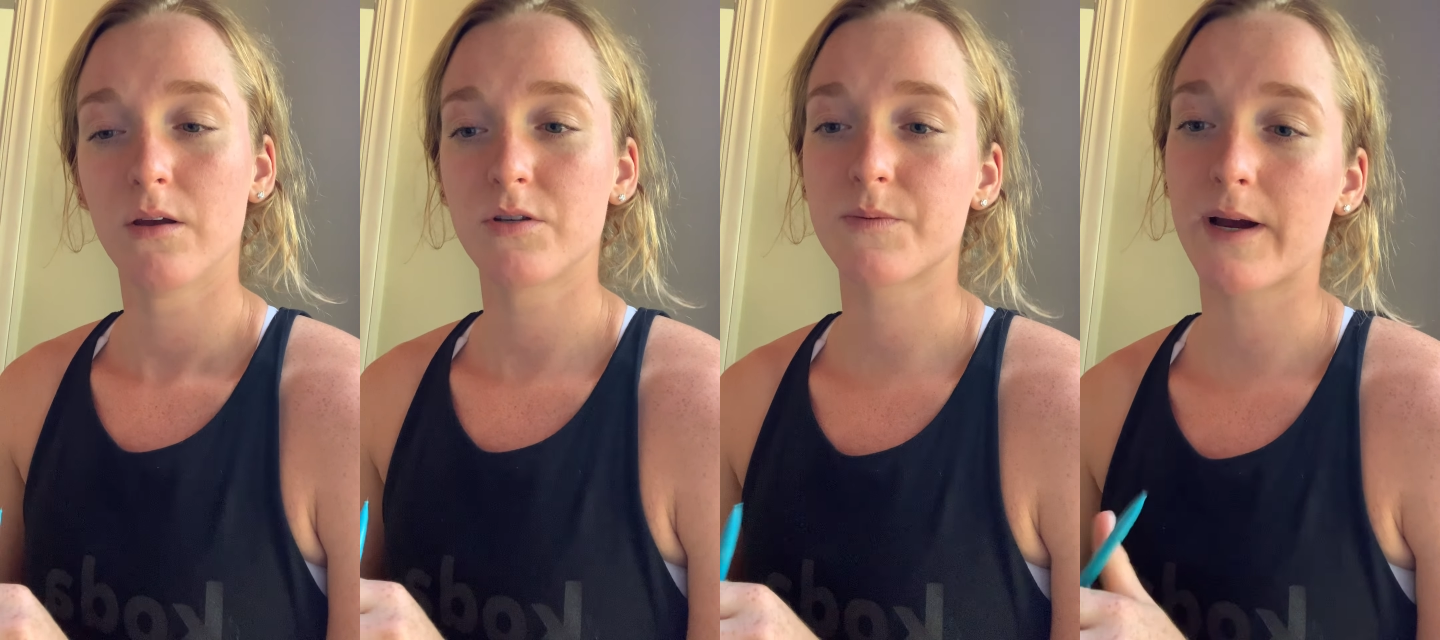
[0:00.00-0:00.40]

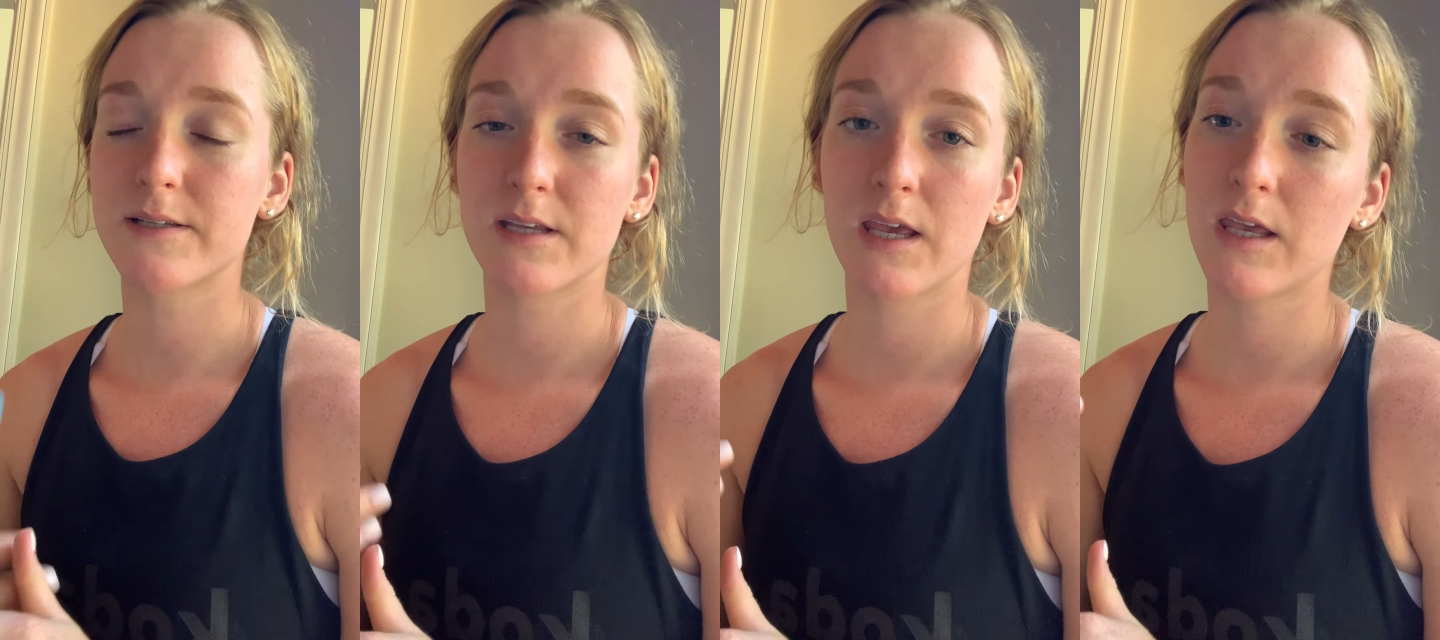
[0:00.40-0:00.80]
Just
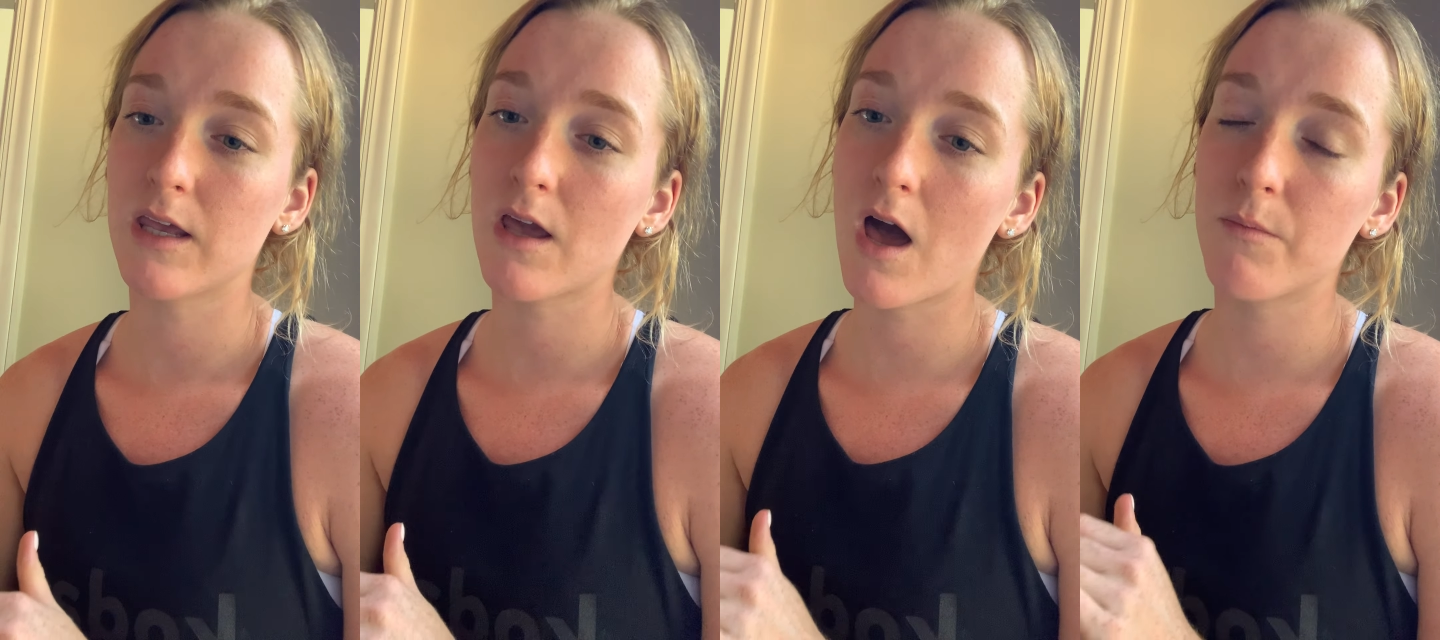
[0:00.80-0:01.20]
practice
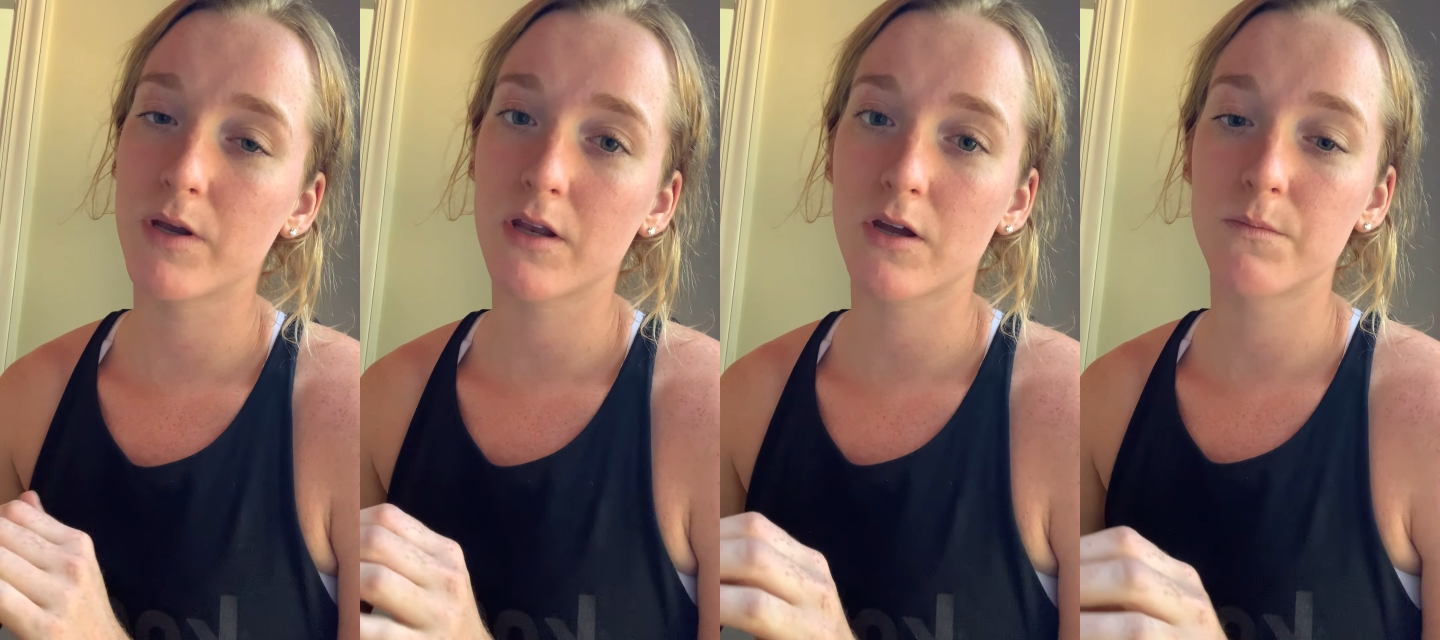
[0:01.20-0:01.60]
kicking up,
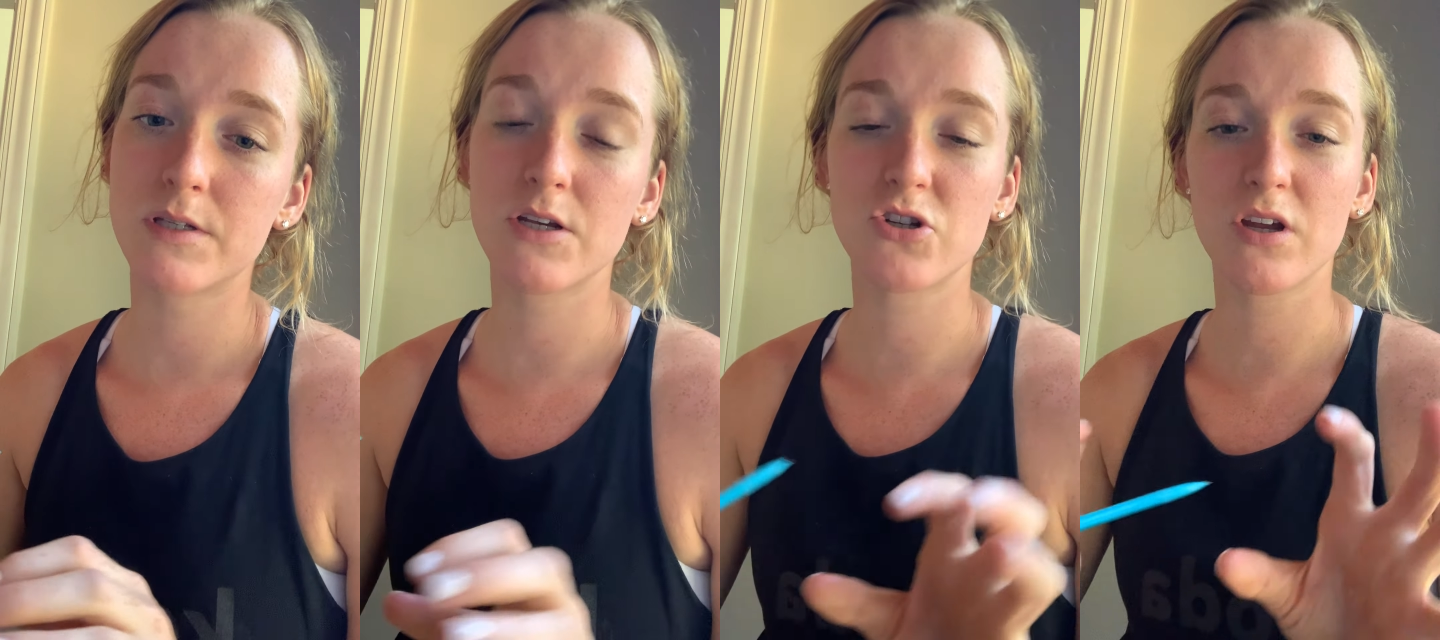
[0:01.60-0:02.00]
being in a good
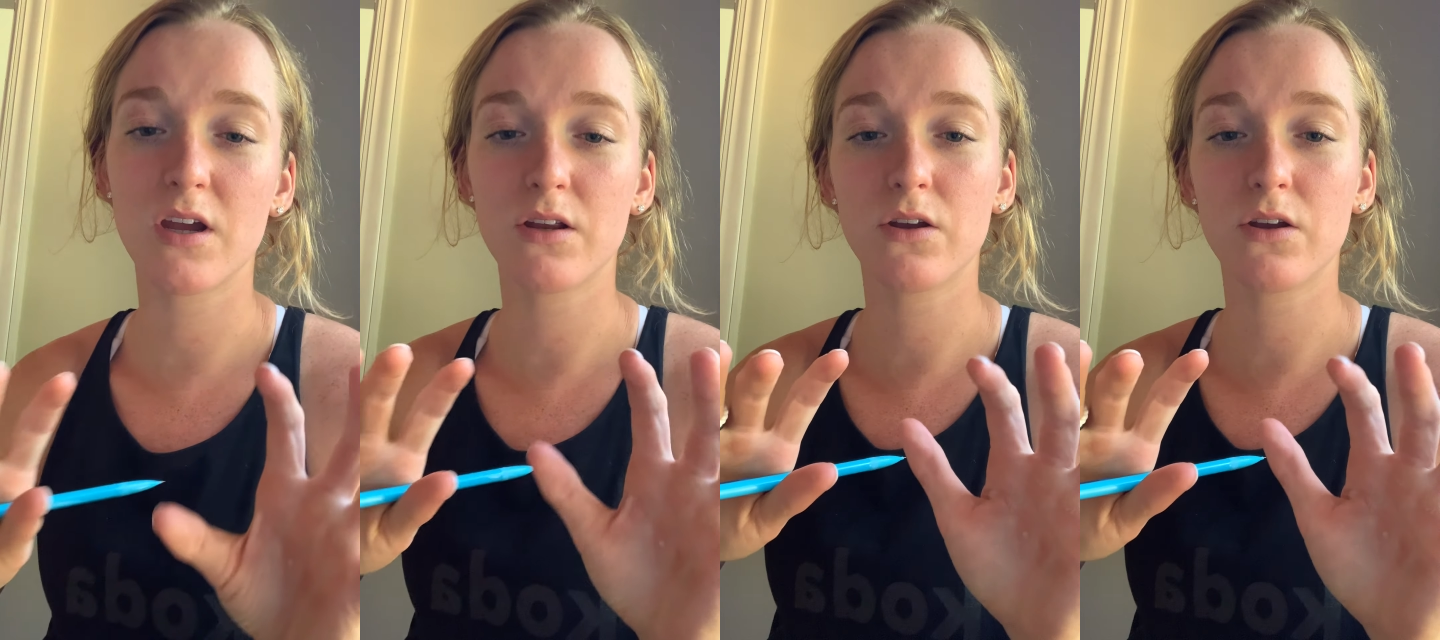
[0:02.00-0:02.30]
position.